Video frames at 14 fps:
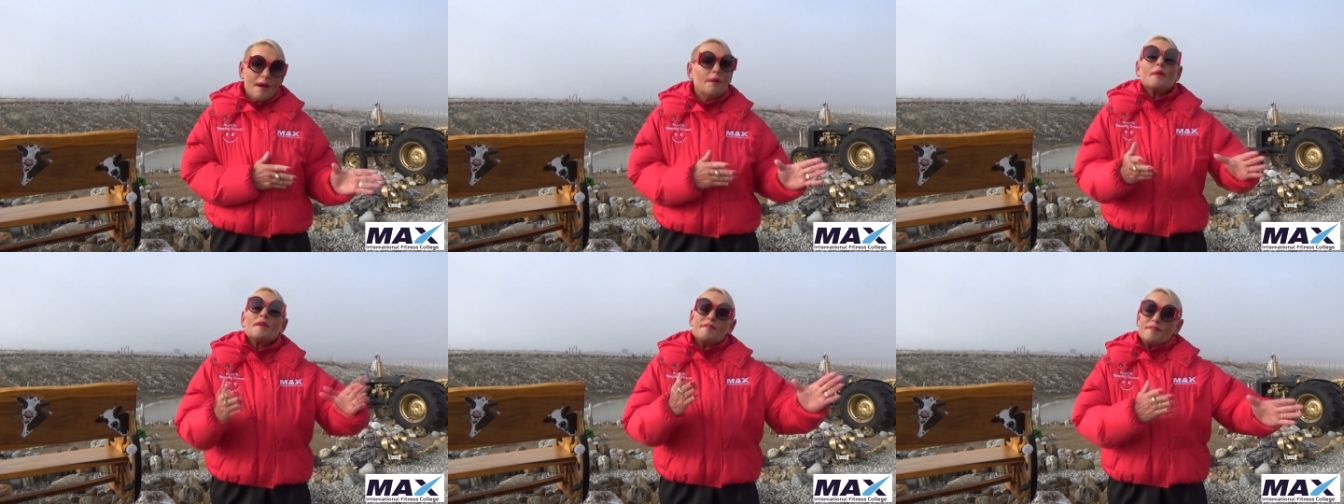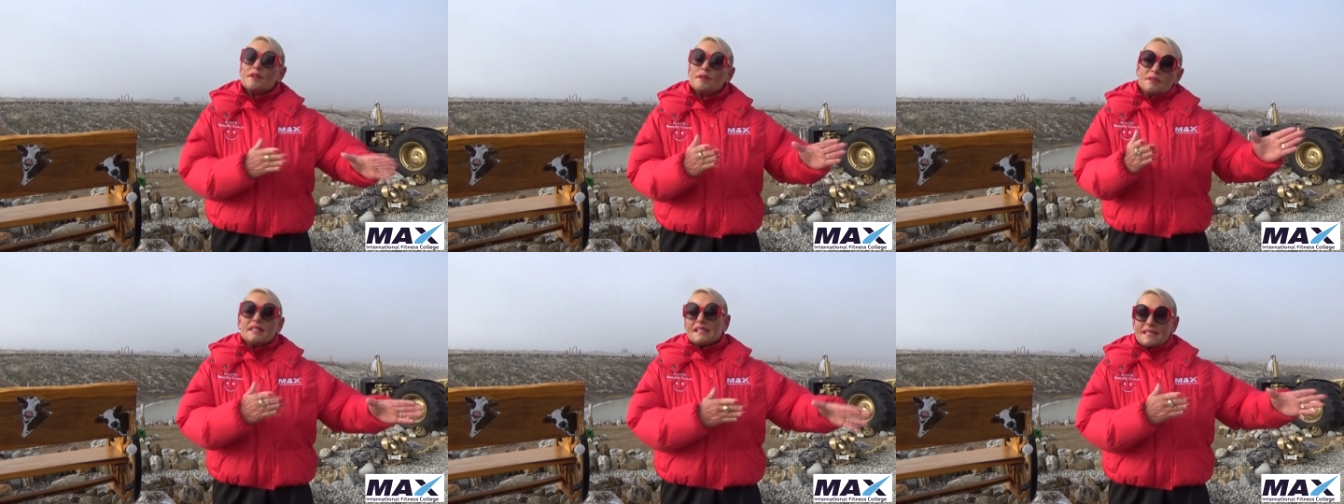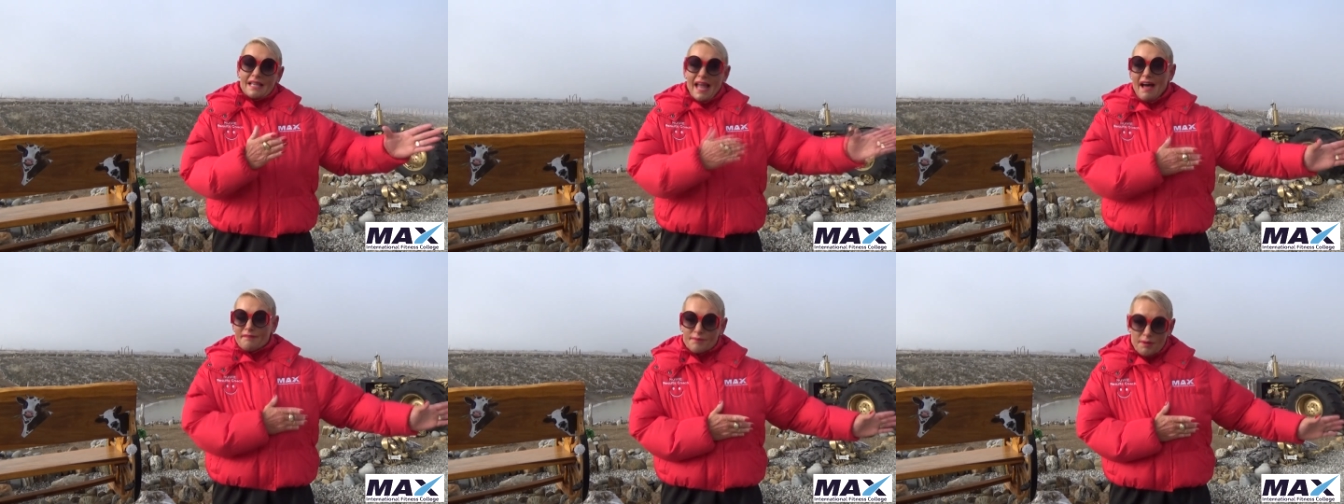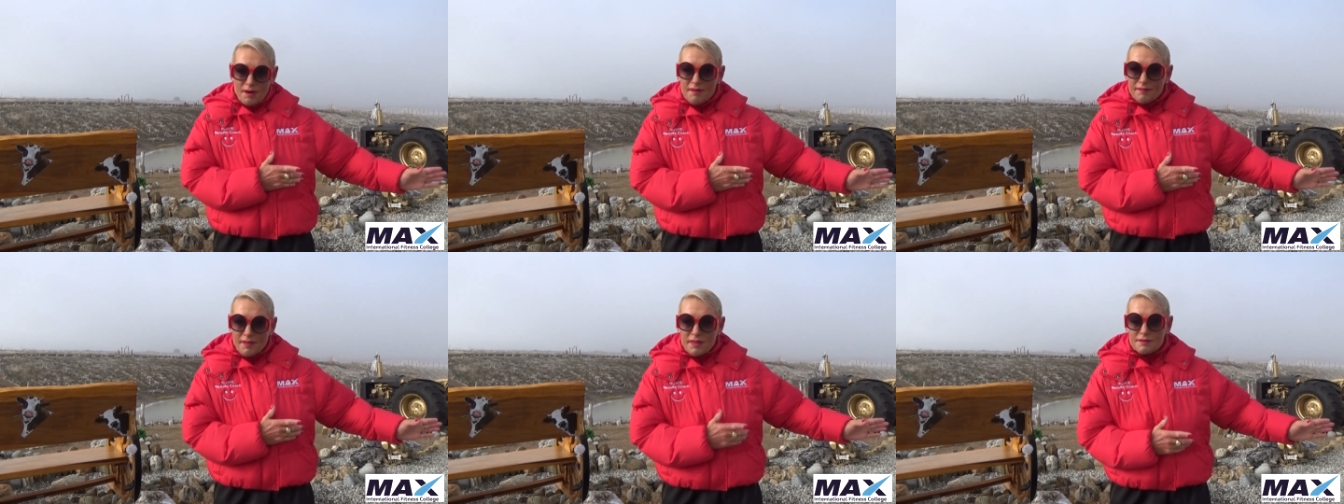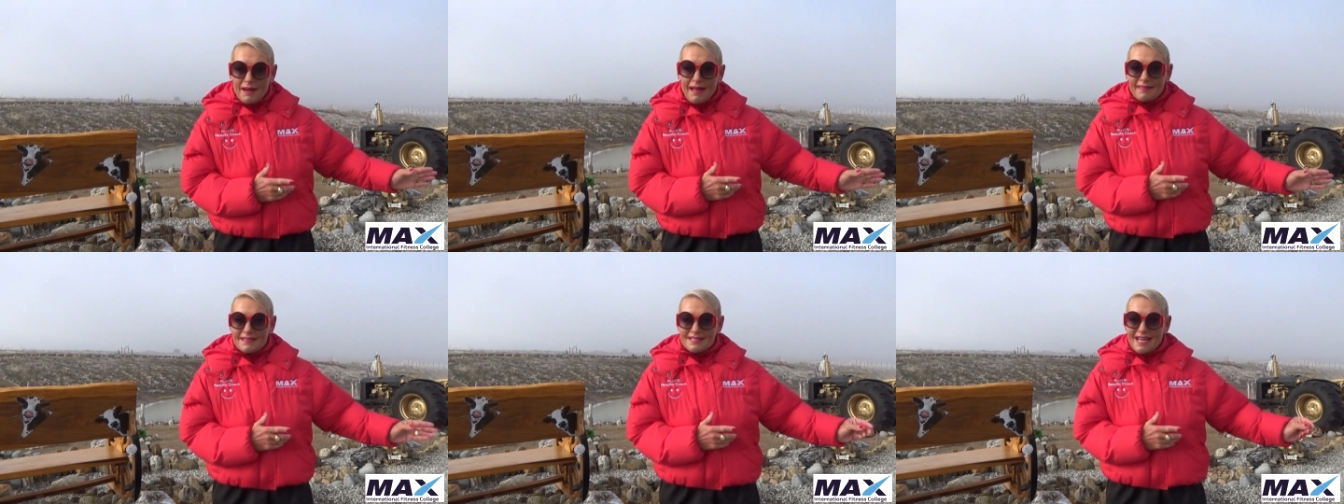Or if you just laugh more often throughout
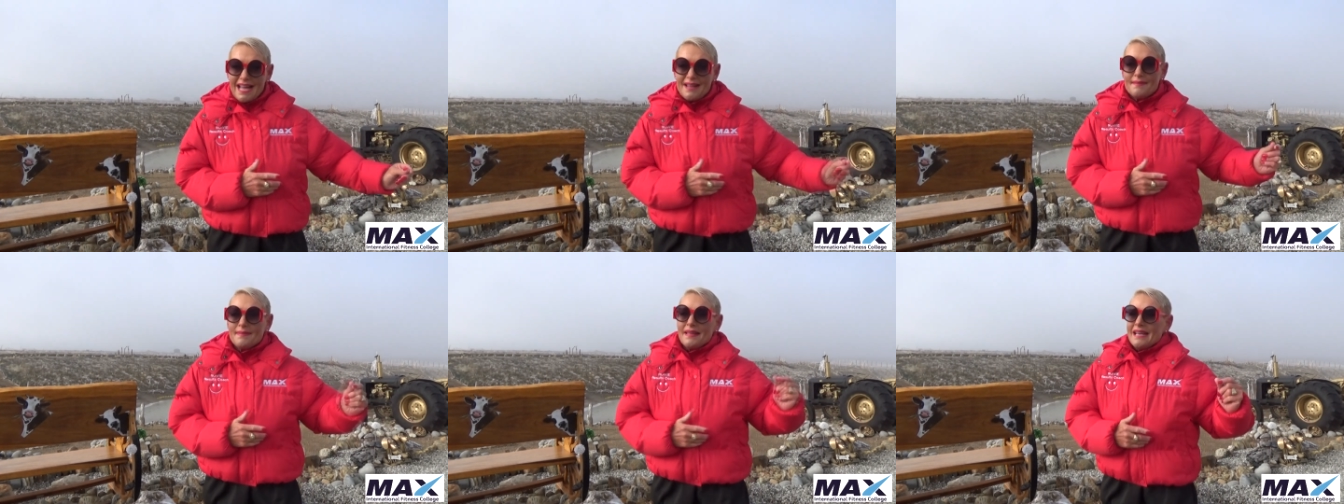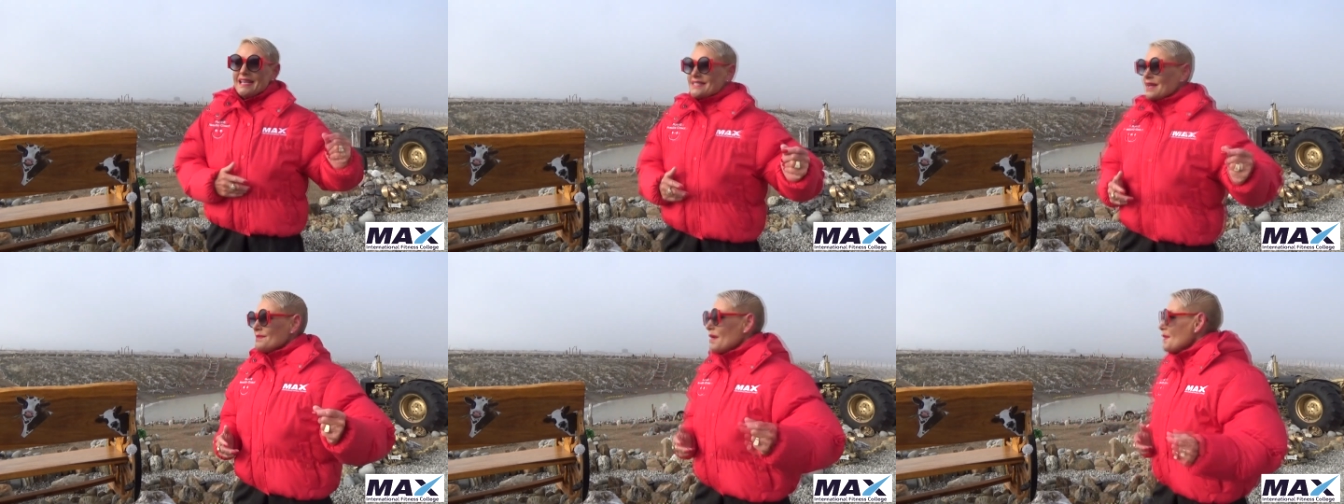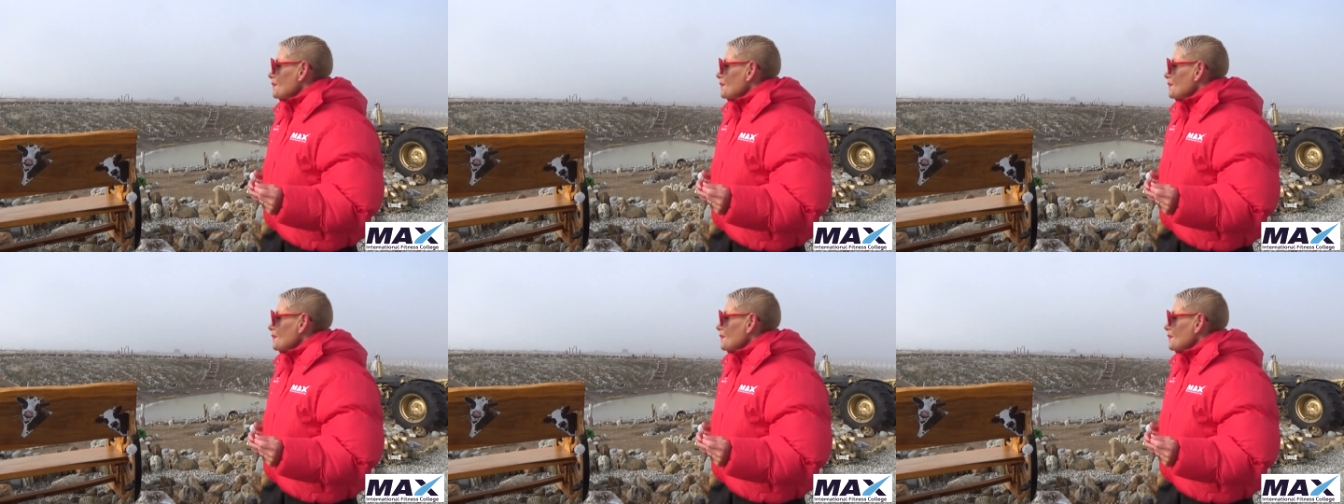throughout the day. So my